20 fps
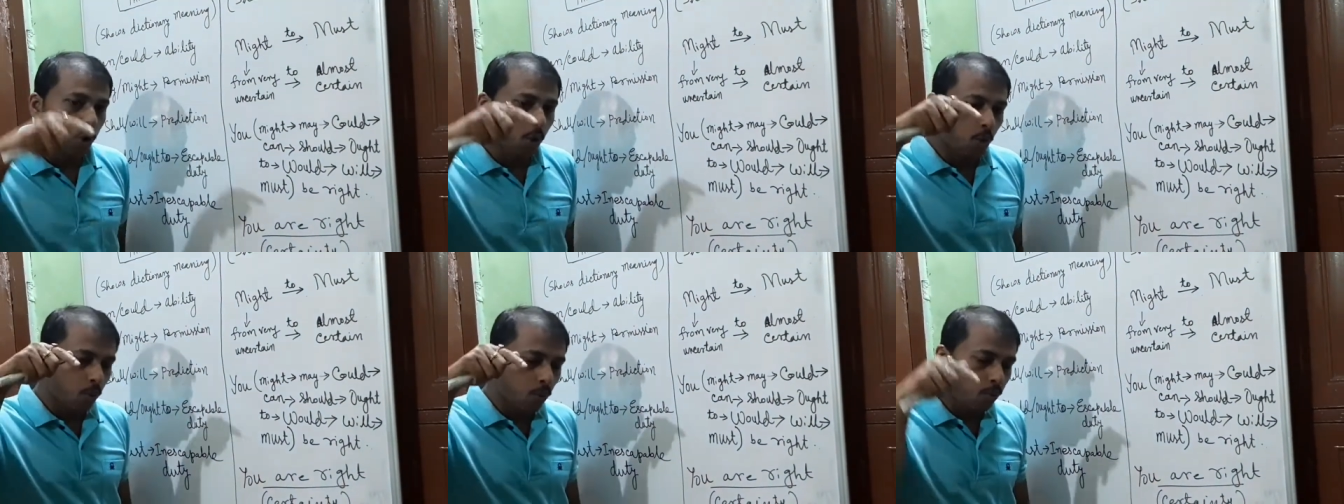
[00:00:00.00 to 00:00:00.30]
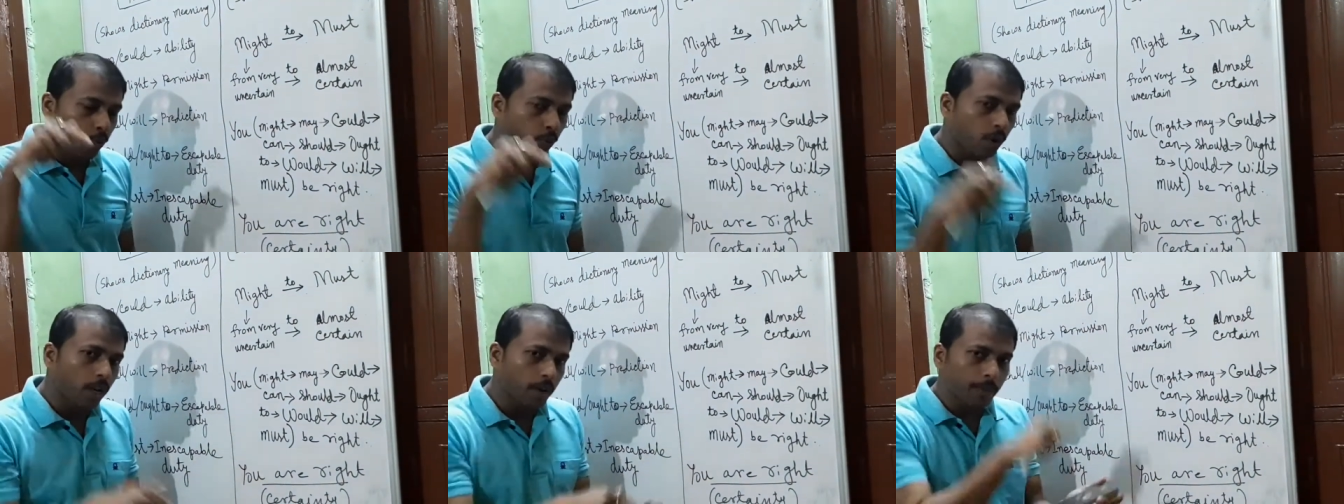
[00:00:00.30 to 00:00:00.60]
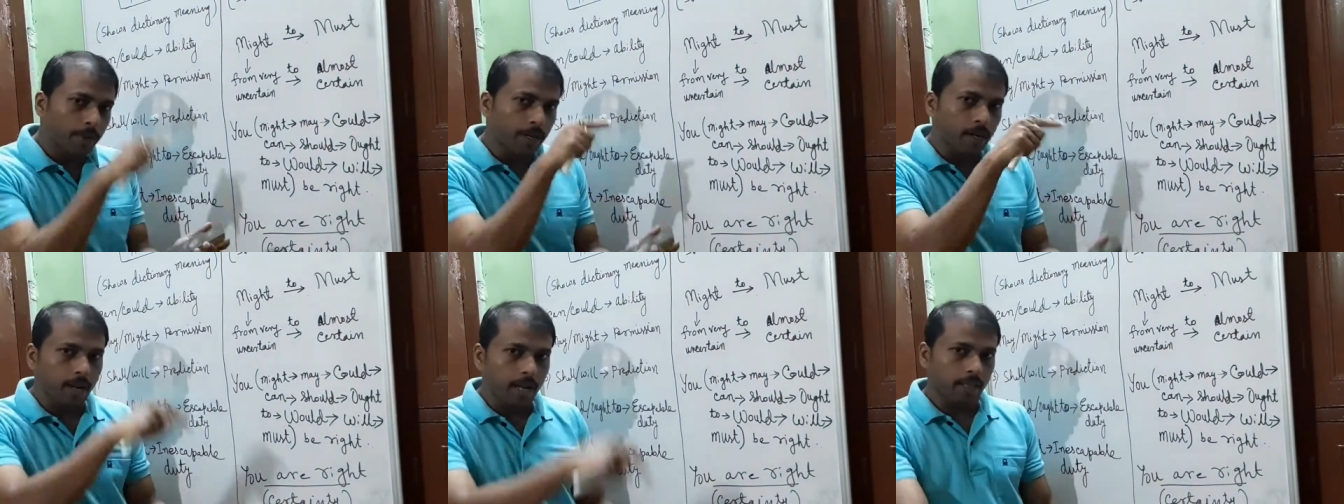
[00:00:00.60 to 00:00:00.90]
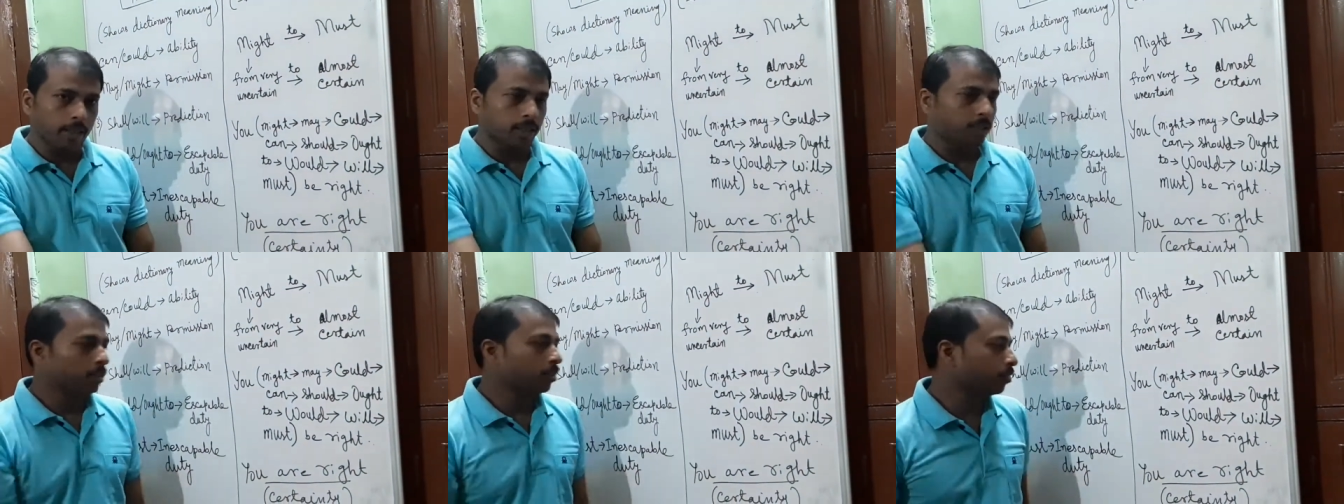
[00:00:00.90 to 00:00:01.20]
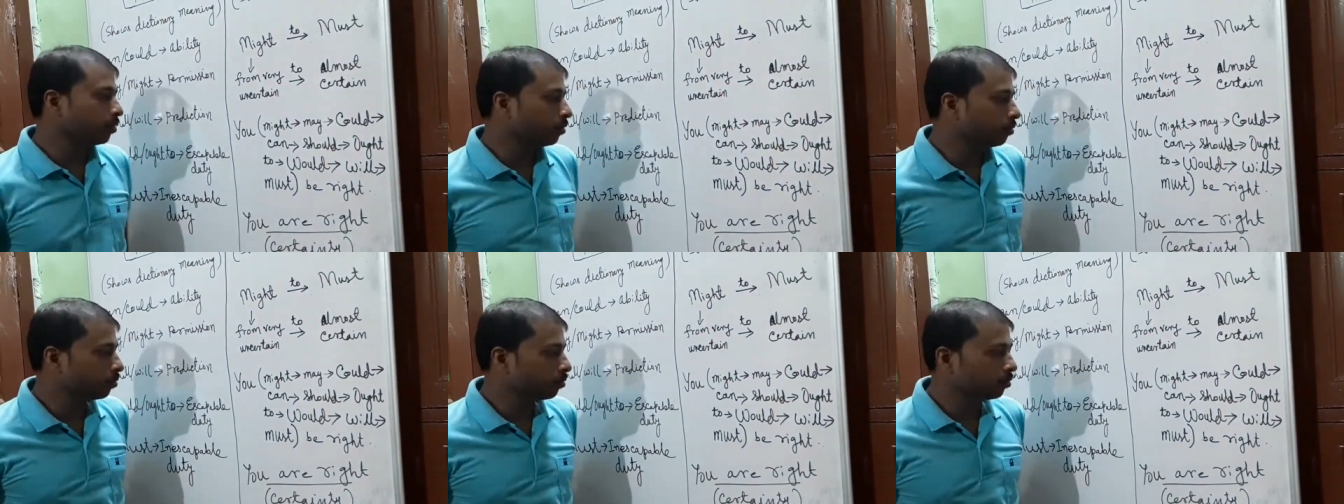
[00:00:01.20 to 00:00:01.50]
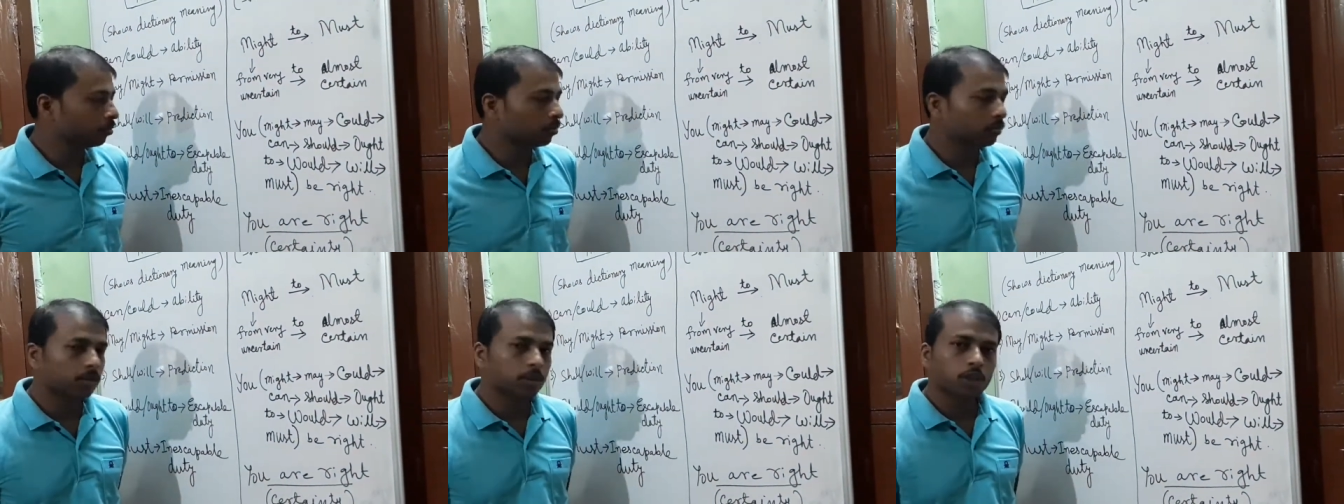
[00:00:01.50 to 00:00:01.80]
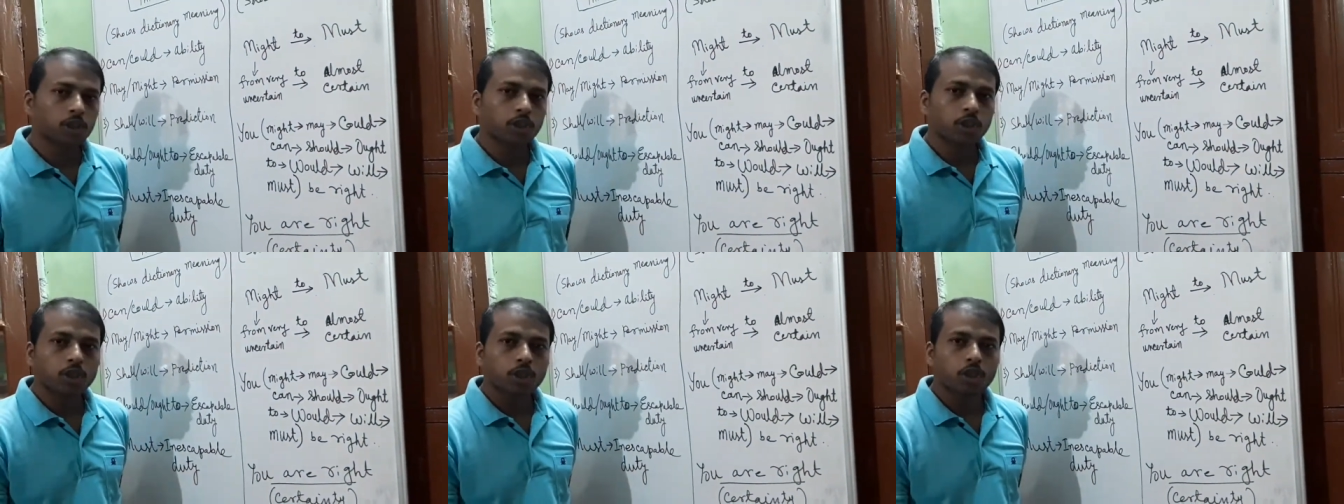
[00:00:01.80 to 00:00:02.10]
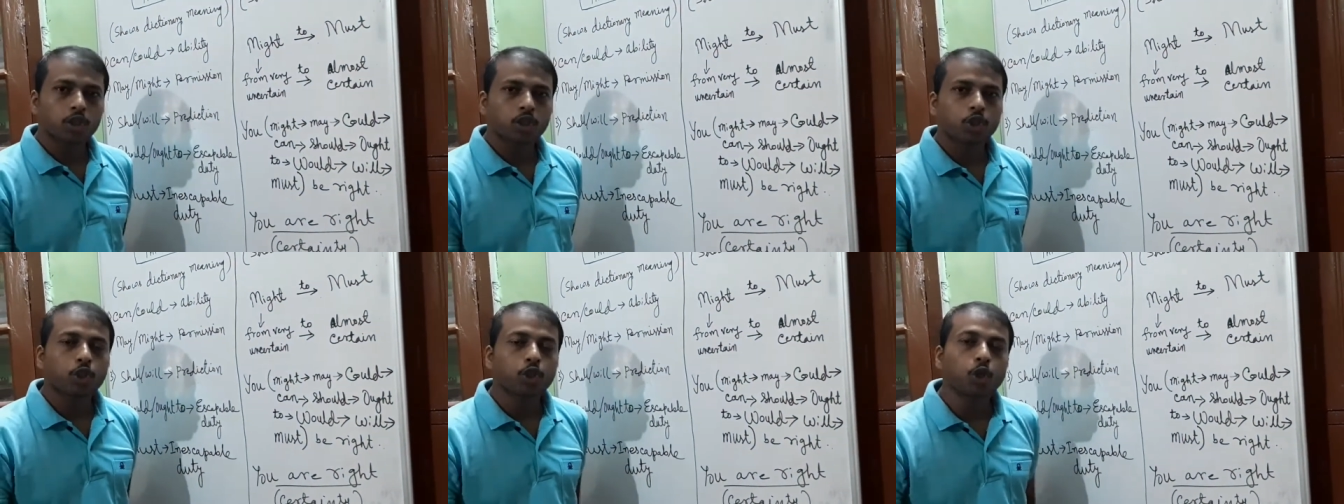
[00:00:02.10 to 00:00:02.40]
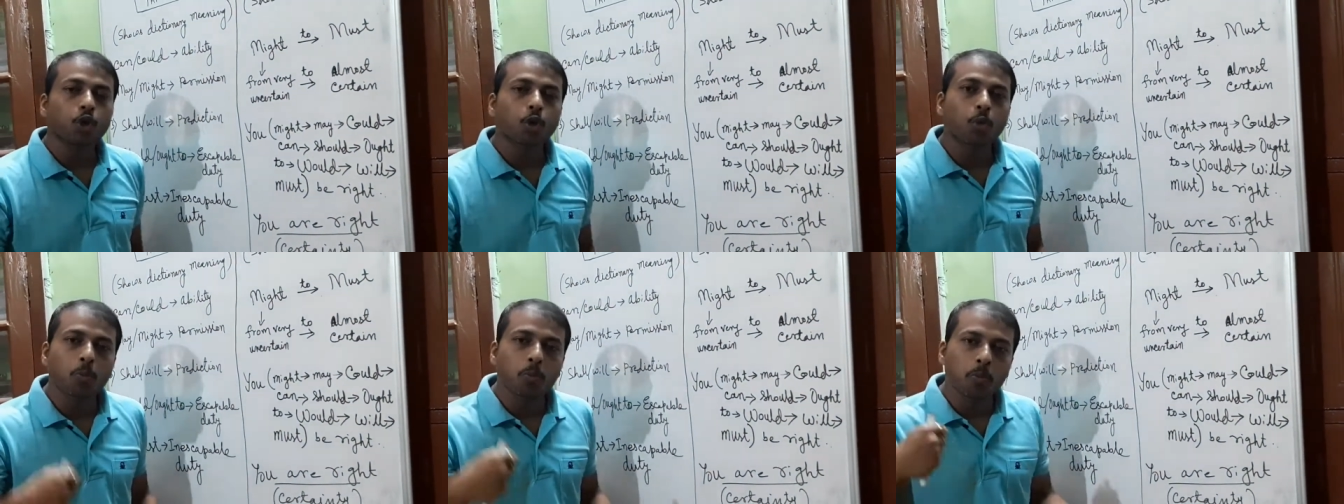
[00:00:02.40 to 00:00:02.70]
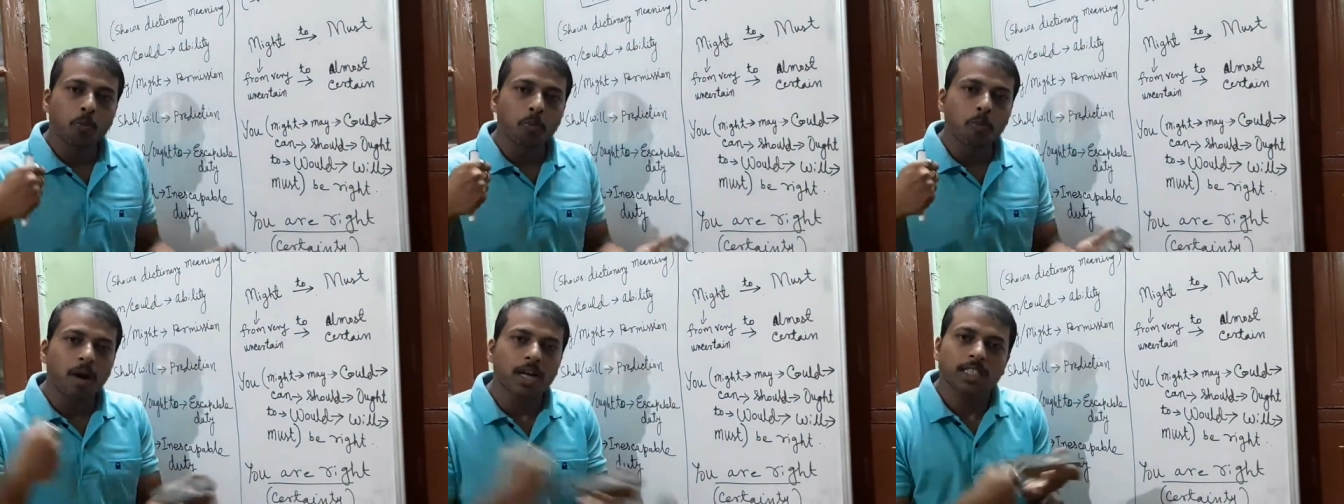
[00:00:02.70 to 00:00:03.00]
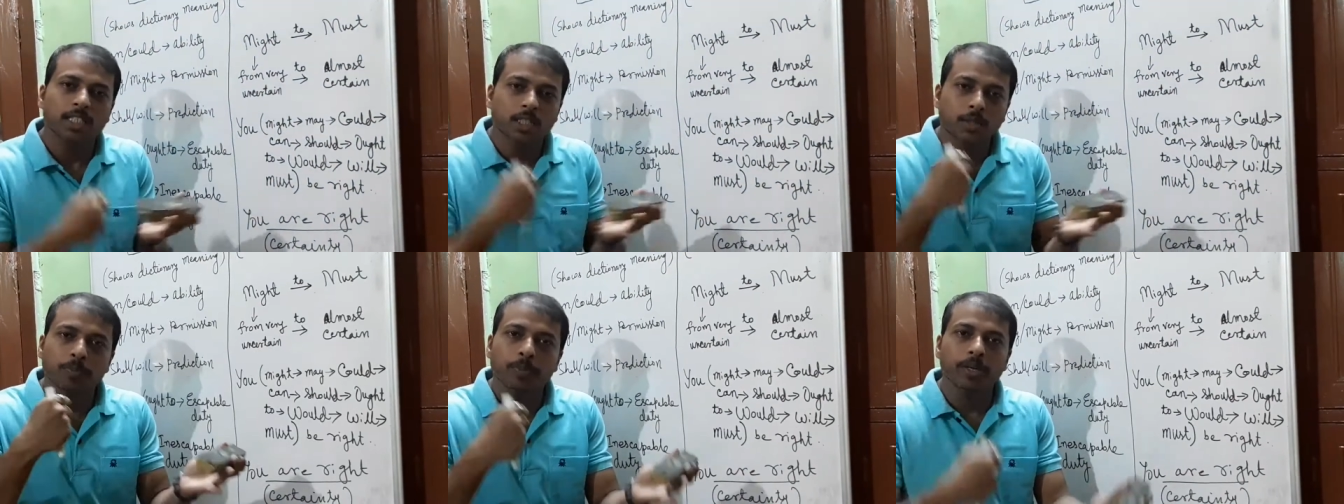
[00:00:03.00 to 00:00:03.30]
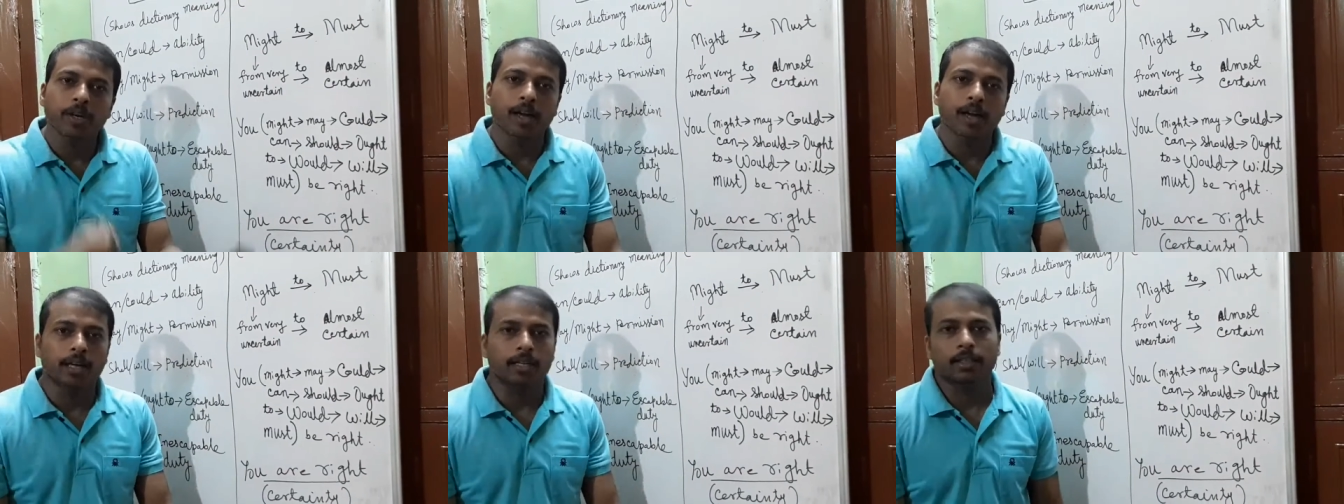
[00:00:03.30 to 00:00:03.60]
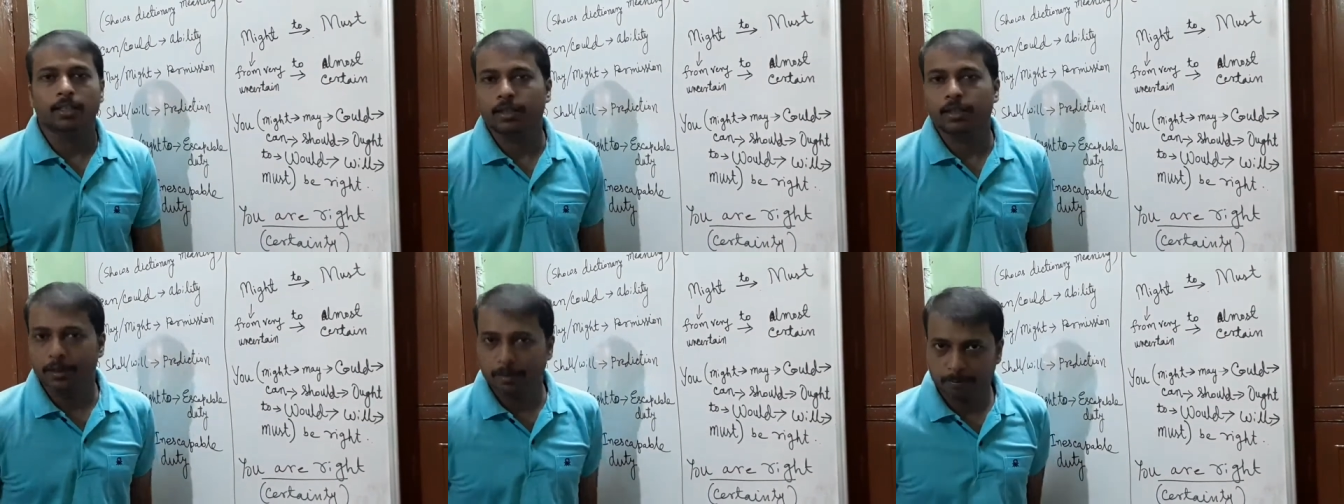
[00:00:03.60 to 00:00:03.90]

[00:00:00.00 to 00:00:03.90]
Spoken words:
will be right. You must be right.